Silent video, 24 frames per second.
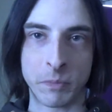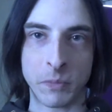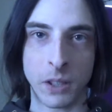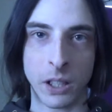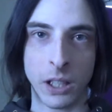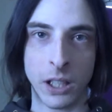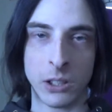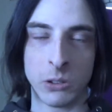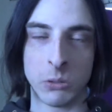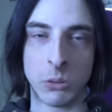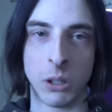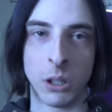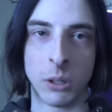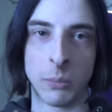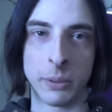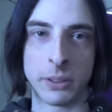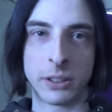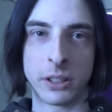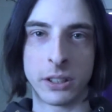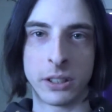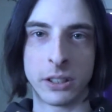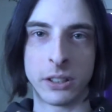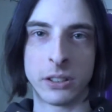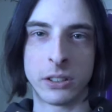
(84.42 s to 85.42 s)
as well, but
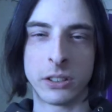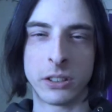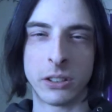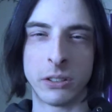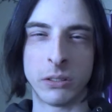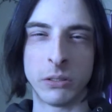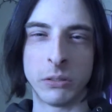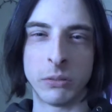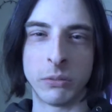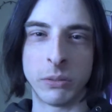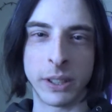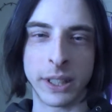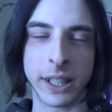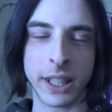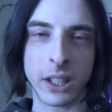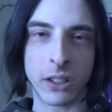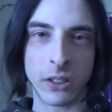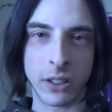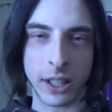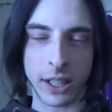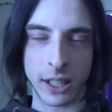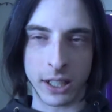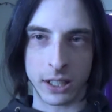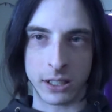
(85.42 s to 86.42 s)
to
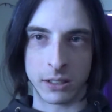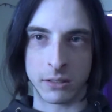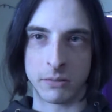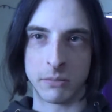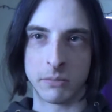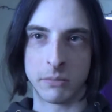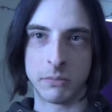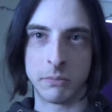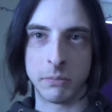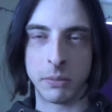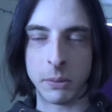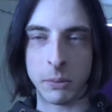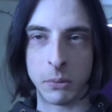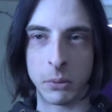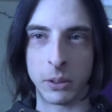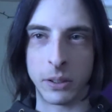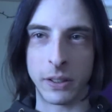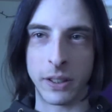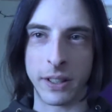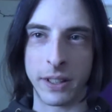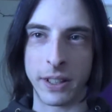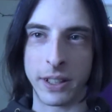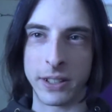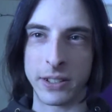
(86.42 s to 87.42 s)
reiterate and be more into
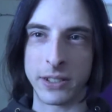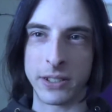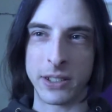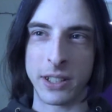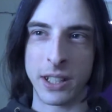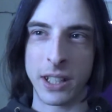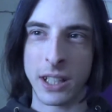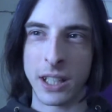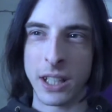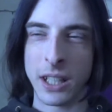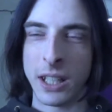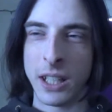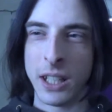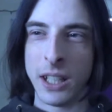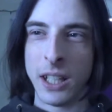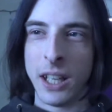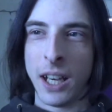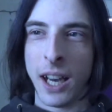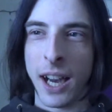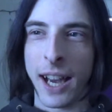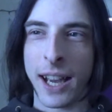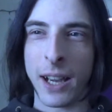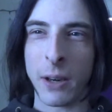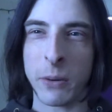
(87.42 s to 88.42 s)
this,
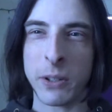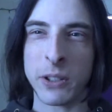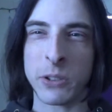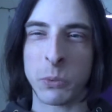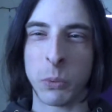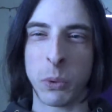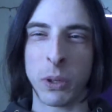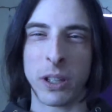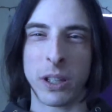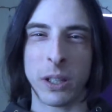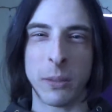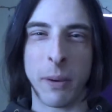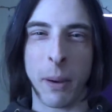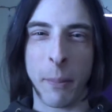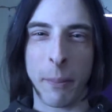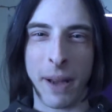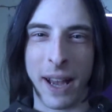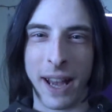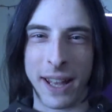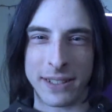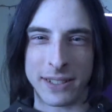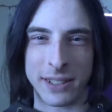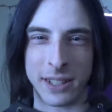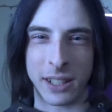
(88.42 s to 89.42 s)
I always worry about
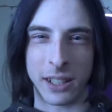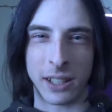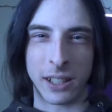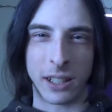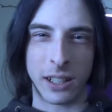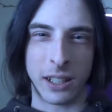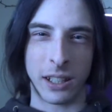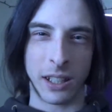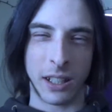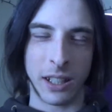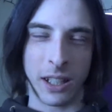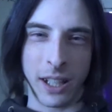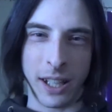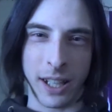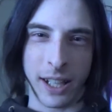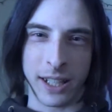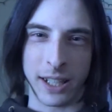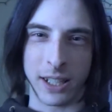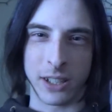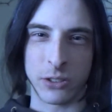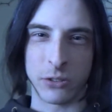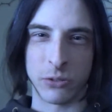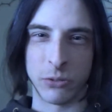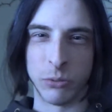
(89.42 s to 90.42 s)
passing,
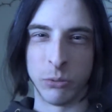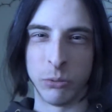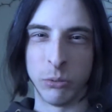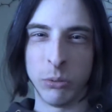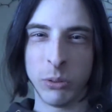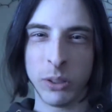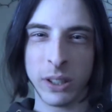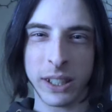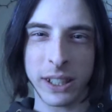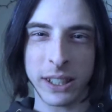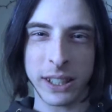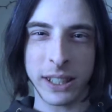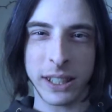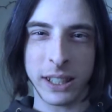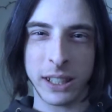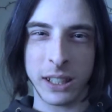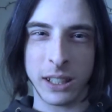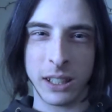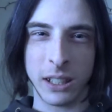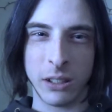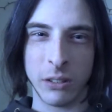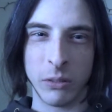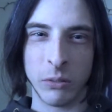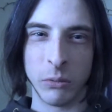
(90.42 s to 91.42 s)
and it's really,
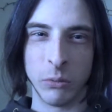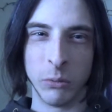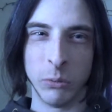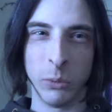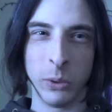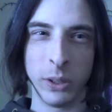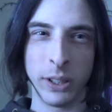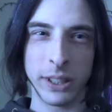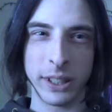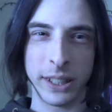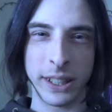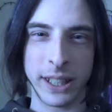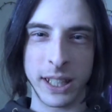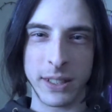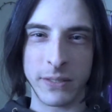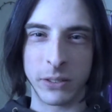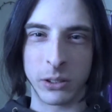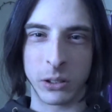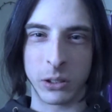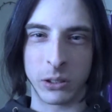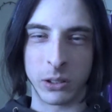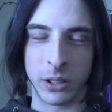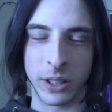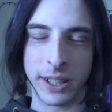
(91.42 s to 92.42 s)
really
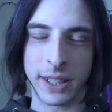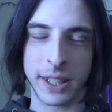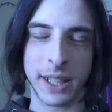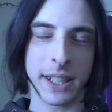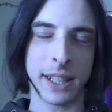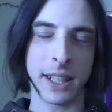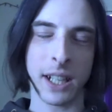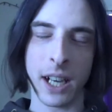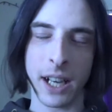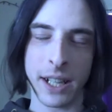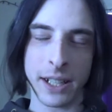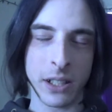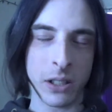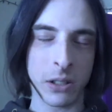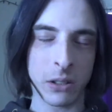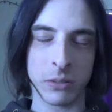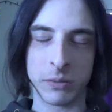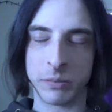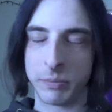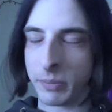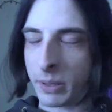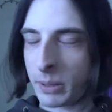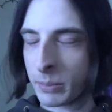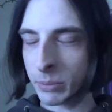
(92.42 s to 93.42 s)
difficult, and I know
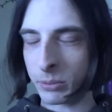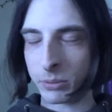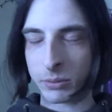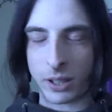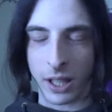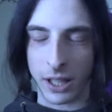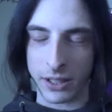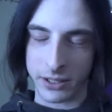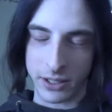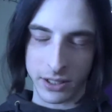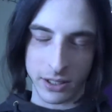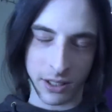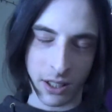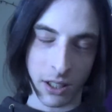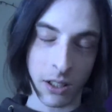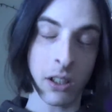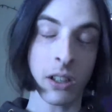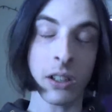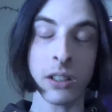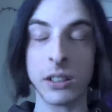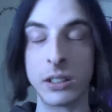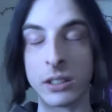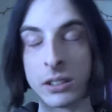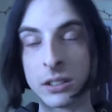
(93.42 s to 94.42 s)
people constantly say,
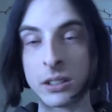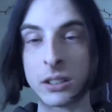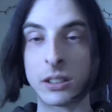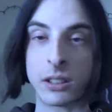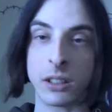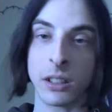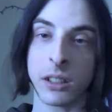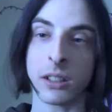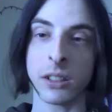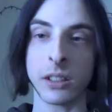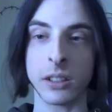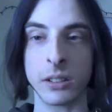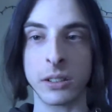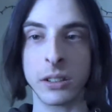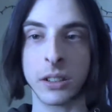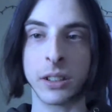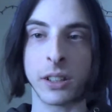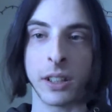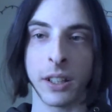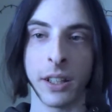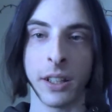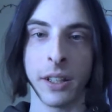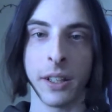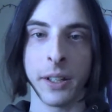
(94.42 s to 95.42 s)
oh yeah,
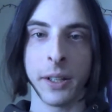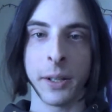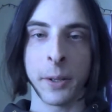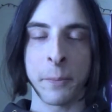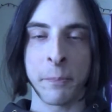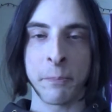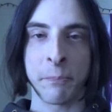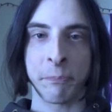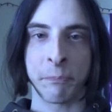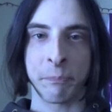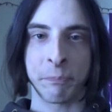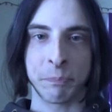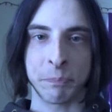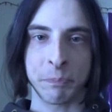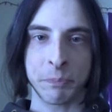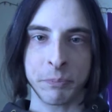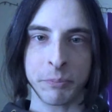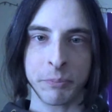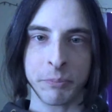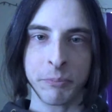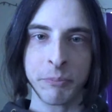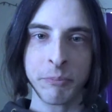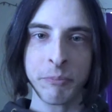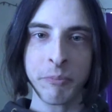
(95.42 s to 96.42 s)

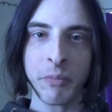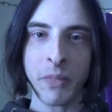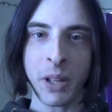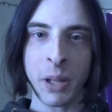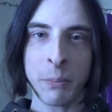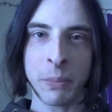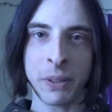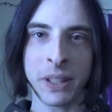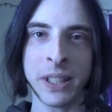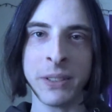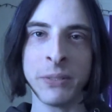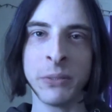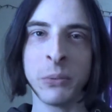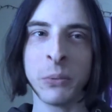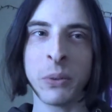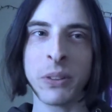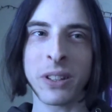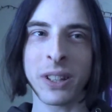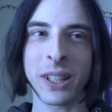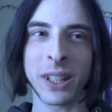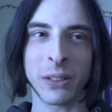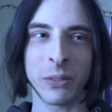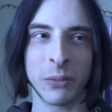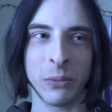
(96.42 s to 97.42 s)
but even with
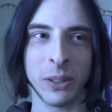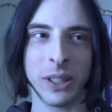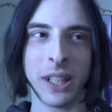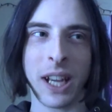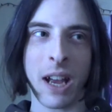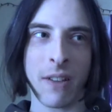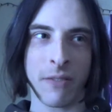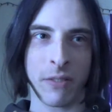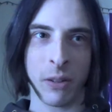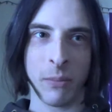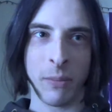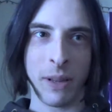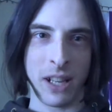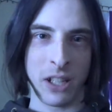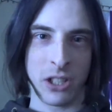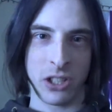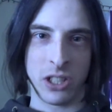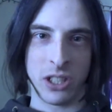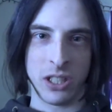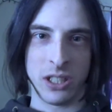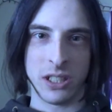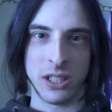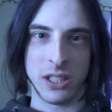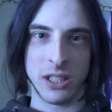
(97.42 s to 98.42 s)
like
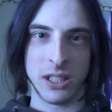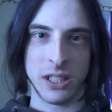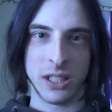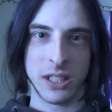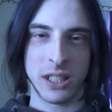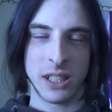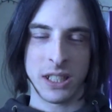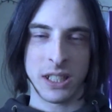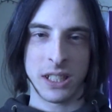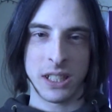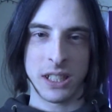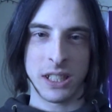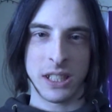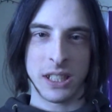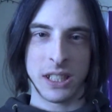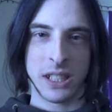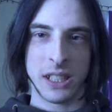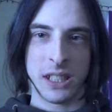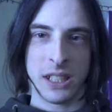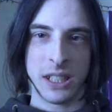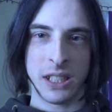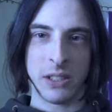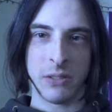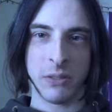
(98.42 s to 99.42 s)
reaffirmation
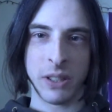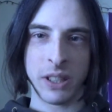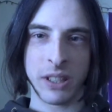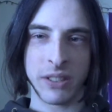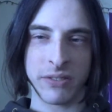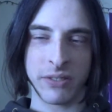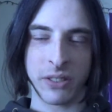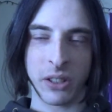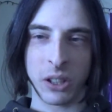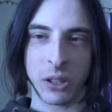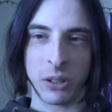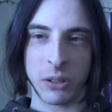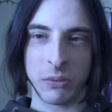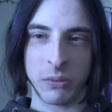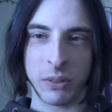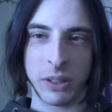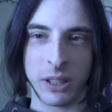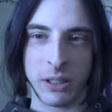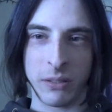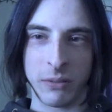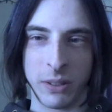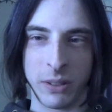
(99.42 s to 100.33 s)
and reaffirming,